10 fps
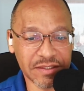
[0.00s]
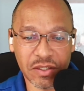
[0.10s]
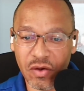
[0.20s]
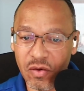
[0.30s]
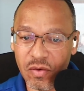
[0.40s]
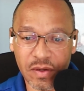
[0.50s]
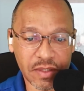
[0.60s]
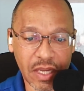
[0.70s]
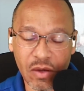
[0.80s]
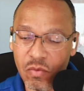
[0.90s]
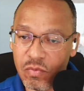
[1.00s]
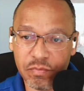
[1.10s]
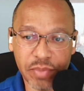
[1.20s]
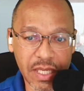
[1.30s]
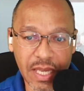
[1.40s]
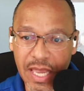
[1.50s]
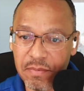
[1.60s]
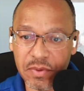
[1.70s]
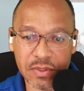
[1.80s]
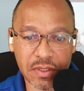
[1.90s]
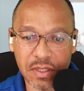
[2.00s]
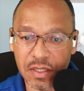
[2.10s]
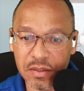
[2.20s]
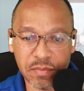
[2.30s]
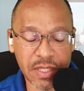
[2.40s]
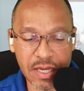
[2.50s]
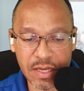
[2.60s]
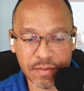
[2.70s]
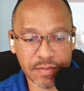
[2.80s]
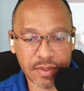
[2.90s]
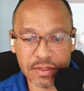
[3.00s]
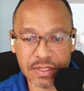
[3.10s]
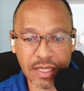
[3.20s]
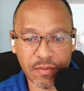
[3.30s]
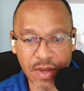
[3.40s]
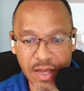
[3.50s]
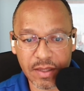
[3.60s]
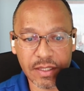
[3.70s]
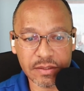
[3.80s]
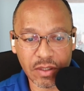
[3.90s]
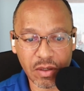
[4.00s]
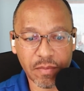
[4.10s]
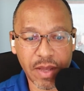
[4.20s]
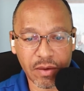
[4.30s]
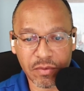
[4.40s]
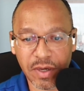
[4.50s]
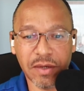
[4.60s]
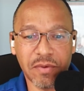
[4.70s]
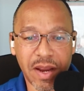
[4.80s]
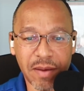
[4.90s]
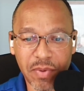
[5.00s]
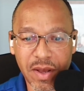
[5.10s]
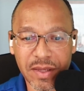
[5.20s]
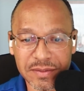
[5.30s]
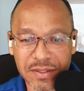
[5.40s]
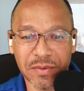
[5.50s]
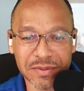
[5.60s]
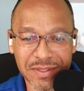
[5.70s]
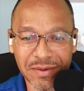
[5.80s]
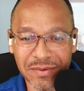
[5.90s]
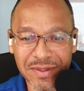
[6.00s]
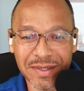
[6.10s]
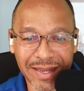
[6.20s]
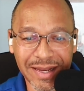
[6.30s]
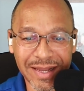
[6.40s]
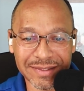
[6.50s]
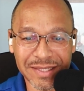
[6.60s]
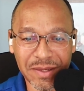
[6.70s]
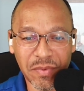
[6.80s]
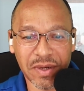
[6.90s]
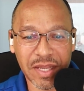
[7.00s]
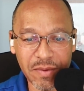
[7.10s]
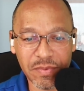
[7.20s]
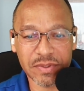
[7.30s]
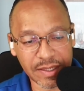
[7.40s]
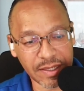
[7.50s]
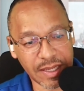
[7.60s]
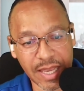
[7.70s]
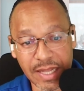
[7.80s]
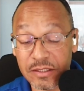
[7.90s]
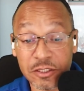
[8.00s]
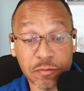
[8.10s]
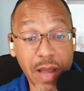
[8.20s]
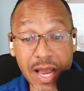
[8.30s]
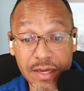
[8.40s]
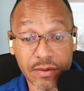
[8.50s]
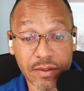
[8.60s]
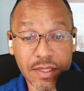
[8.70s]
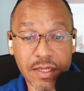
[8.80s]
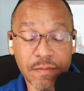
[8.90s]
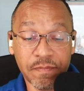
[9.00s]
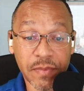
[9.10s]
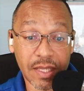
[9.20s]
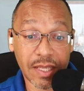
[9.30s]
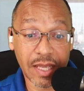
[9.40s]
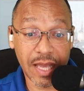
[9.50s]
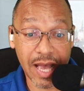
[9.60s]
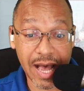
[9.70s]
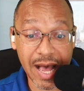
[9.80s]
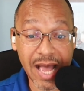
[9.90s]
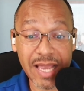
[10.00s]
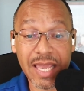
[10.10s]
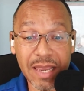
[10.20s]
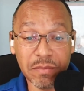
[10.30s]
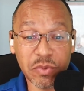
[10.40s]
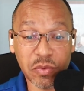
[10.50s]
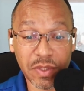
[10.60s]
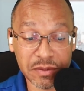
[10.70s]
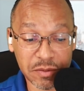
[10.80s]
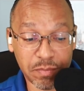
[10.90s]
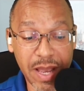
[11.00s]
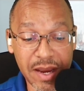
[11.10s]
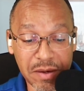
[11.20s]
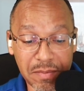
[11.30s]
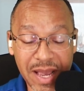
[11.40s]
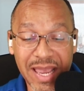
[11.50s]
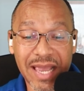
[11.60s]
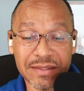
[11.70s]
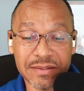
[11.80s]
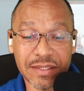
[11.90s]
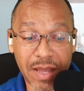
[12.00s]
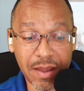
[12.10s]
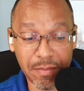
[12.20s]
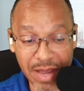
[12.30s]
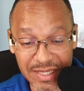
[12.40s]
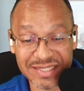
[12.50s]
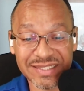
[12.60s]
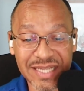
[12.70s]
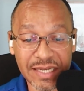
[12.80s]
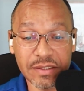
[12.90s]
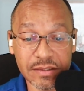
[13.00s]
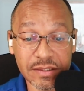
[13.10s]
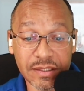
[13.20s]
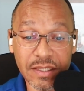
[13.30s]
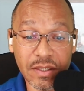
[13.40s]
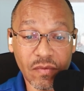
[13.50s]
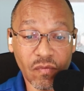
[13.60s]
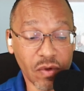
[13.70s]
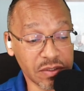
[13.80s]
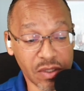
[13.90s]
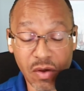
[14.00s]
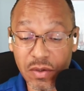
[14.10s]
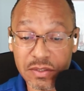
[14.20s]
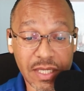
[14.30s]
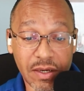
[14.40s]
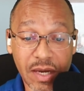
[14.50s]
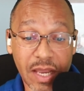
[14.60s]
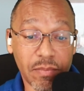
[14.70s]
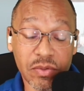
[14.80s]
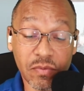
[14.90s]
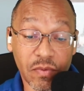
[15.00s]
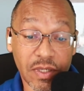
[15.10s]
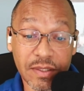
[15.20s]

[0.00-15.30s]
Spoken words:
so they'll be able to look me up and say, "Wow, let's talk about great grandpa so and so," and see what he was and inspire. I aim to inspire my ancestors, my descendants, for as long as they're able to read.